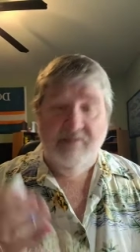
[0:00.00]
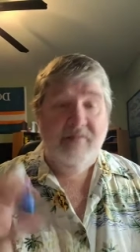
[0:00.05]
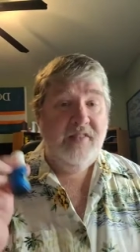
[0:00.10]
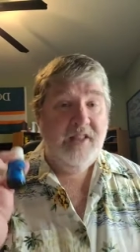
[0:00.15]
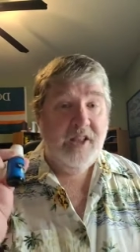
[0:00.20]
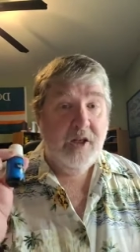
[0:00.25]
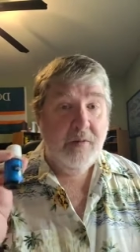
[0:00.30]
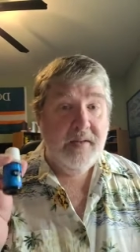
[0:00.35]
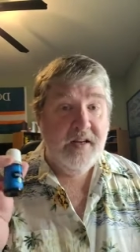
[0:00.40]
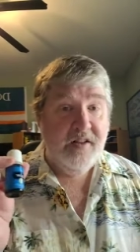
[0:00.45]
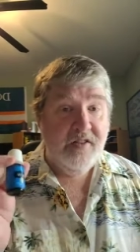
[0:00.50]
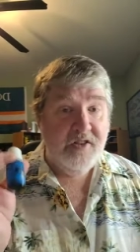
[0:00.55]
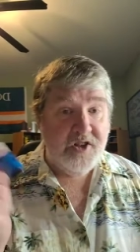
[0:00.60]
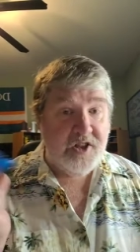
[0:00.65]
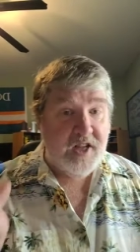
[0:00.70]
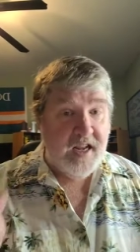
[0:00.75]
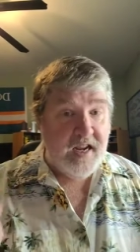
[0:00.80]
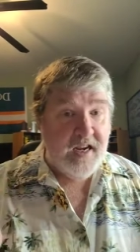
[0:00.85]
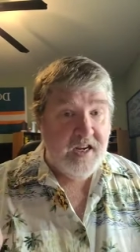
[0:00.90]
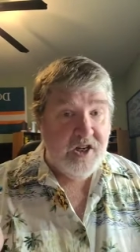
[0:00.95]
A little bit of the
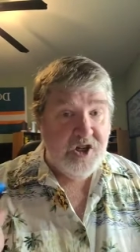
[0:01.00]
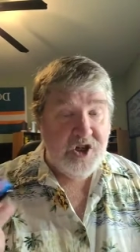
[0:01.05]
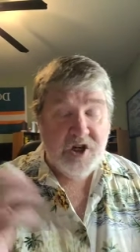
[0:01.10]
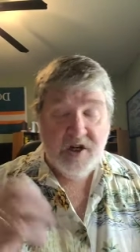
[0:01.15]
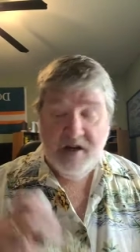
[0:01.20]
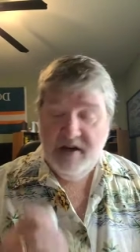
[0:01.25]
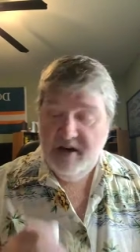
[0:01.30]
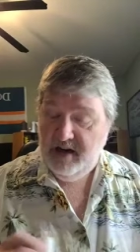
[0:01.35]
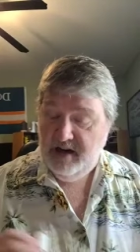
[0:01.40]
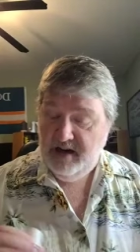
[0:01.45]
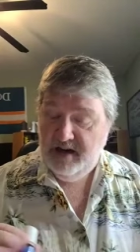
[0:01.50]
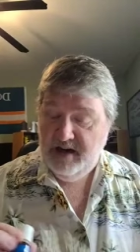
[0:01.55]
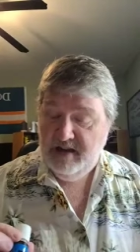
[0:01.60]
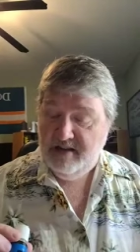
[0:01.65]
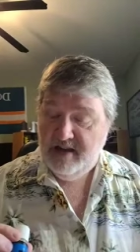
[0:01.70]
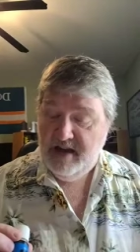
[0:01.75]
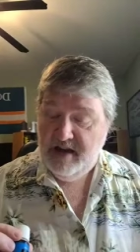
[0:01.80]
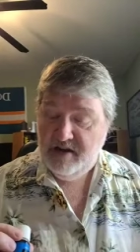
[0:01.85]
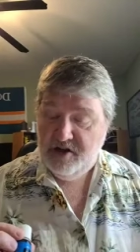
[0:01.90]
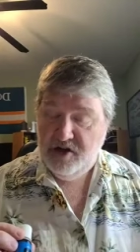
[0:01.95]
sage. I can
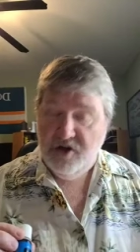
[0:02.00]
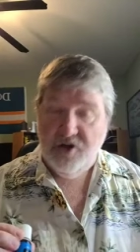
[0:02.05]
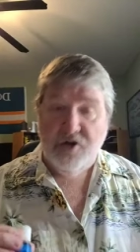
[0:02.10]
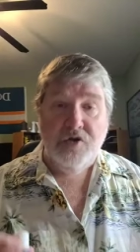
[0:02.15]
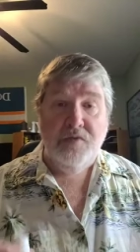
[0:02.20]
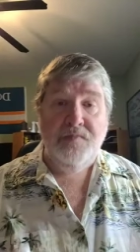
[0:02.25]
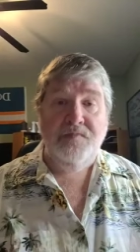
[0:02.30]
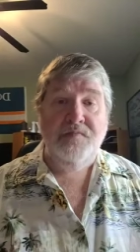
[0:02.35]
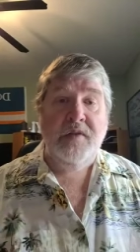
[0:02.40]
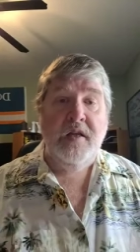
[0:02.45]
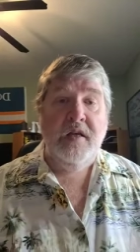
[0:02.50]
get that too.